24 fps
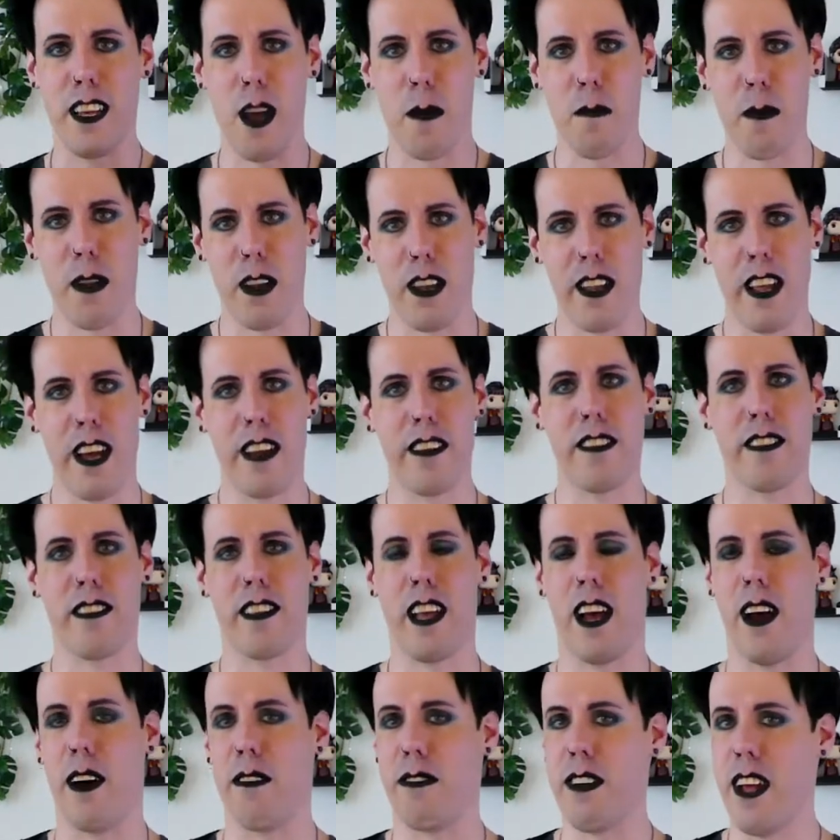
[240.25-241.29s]
up a nice
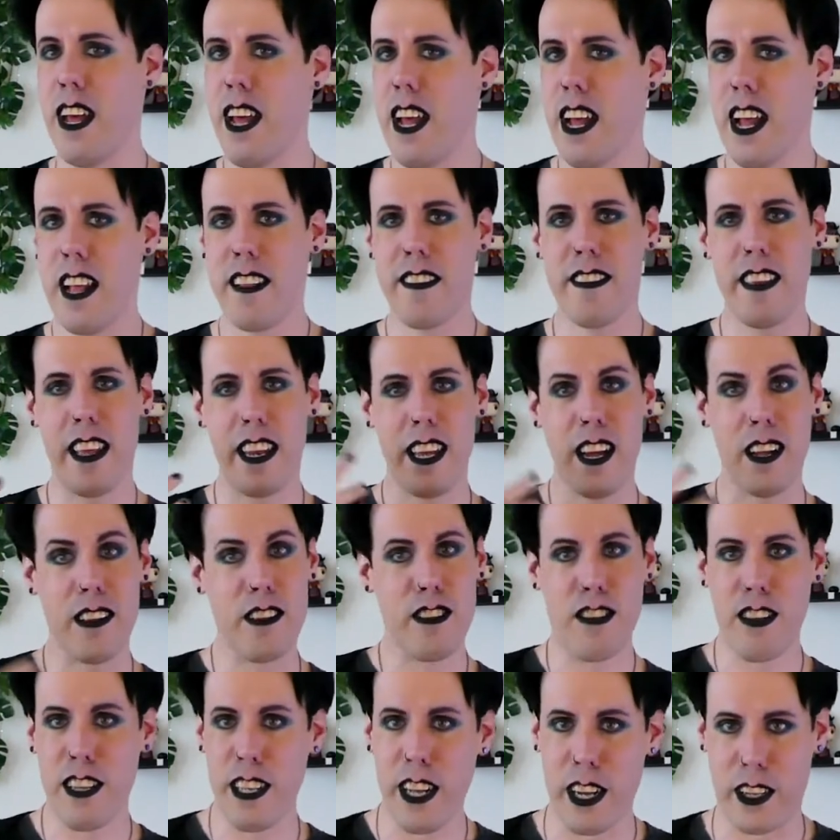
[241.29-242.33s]
stealth. It's setting up
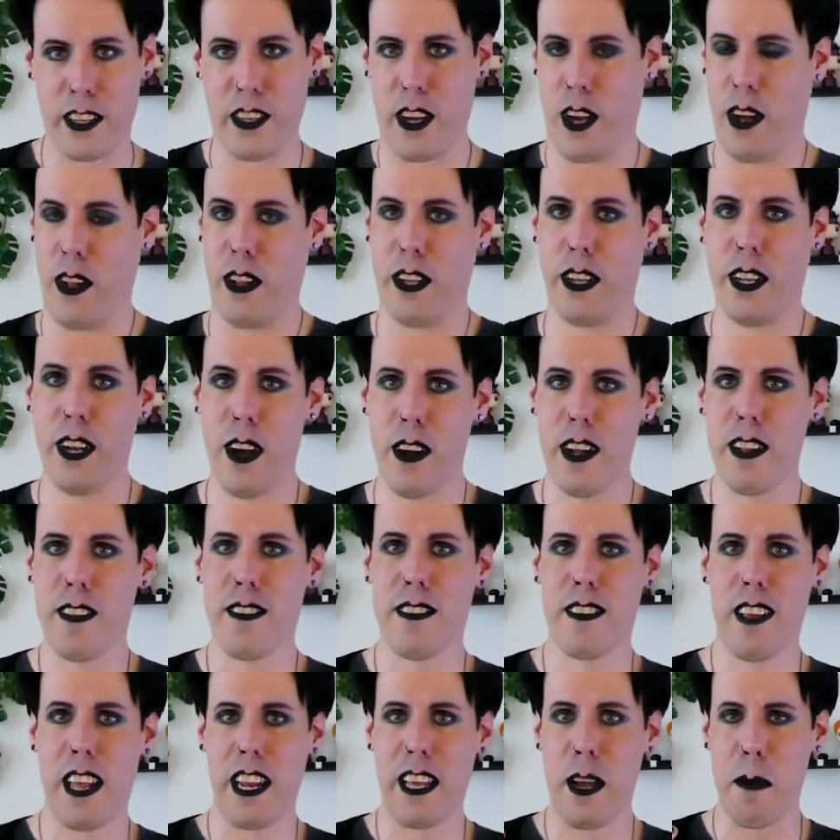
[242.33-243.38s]
Cheetah Girl. You know, it's
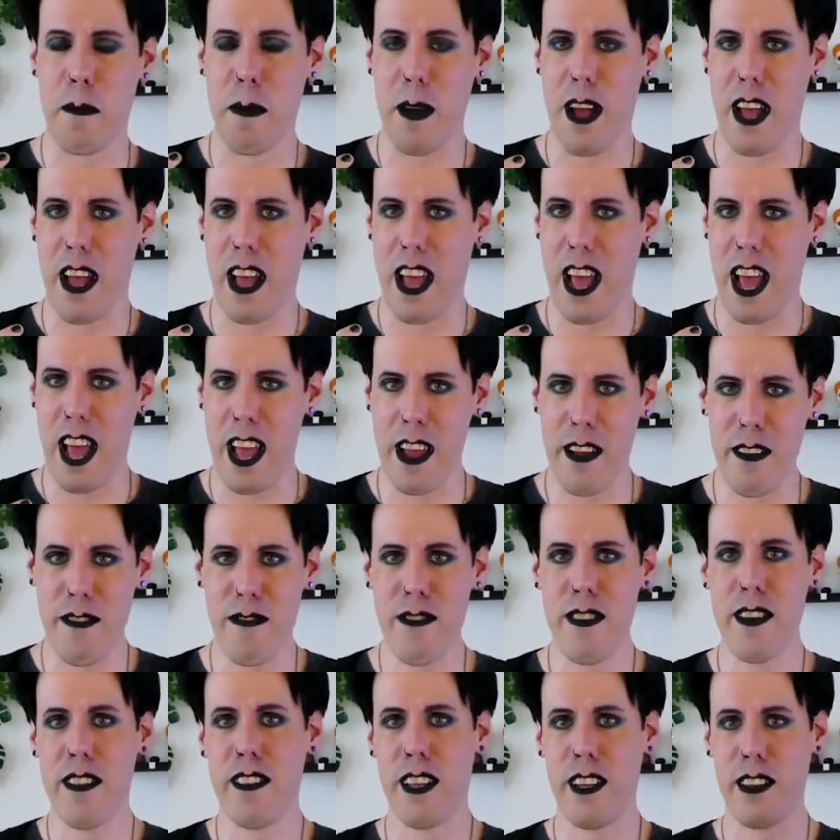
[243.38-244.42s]
setting up
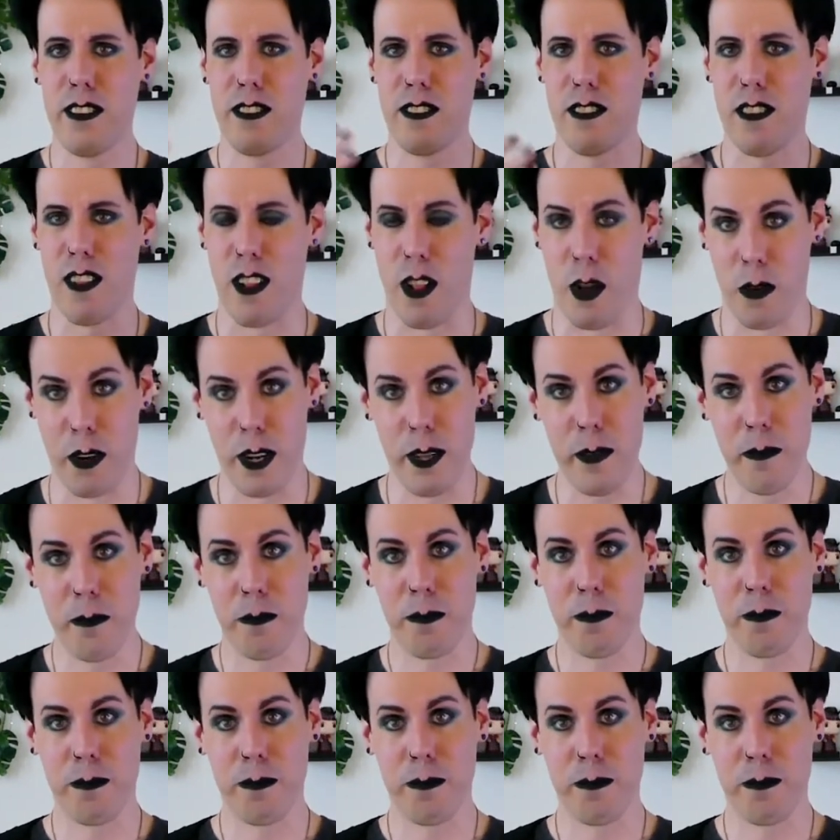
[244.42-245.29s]
everything slowly.